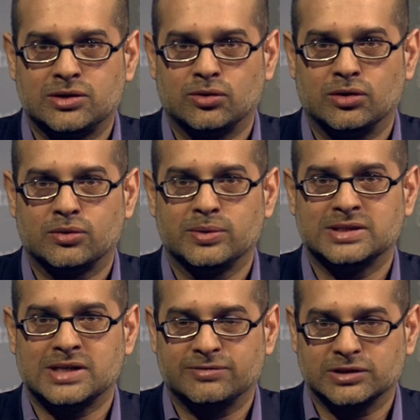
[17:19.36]
Talk
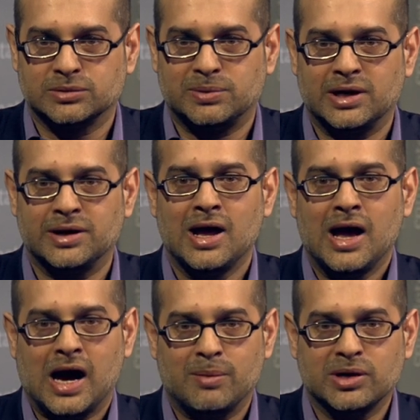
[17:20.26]
with Zafar Sobhan.
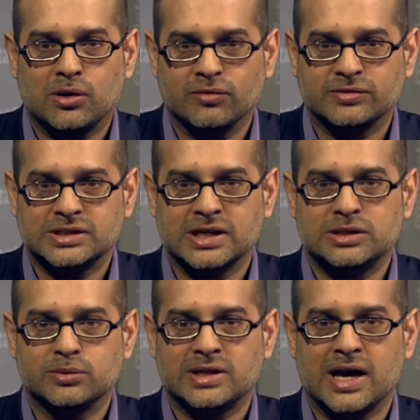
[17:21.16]
I'm in
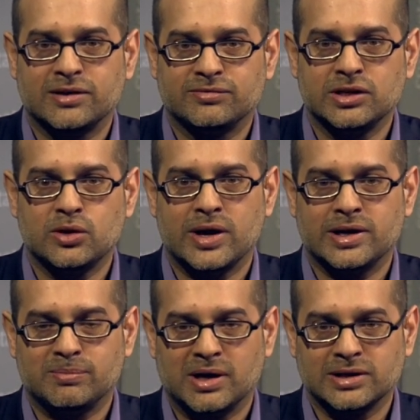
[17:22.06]
conversation with the head of the UN
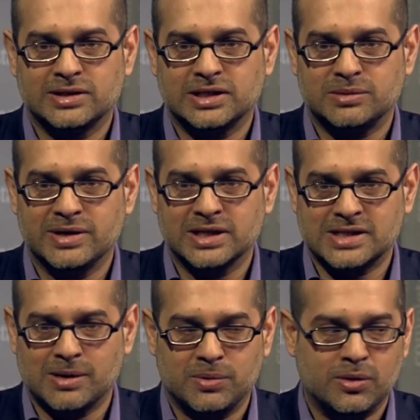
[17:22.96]
in Bangladesh, Mia
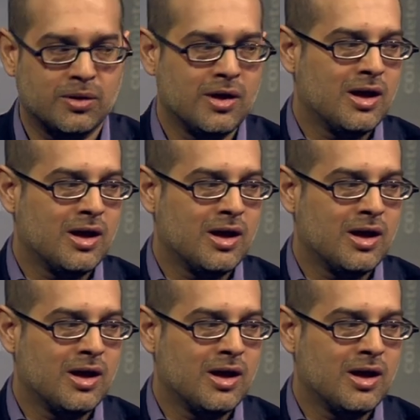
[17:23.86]
Seppo.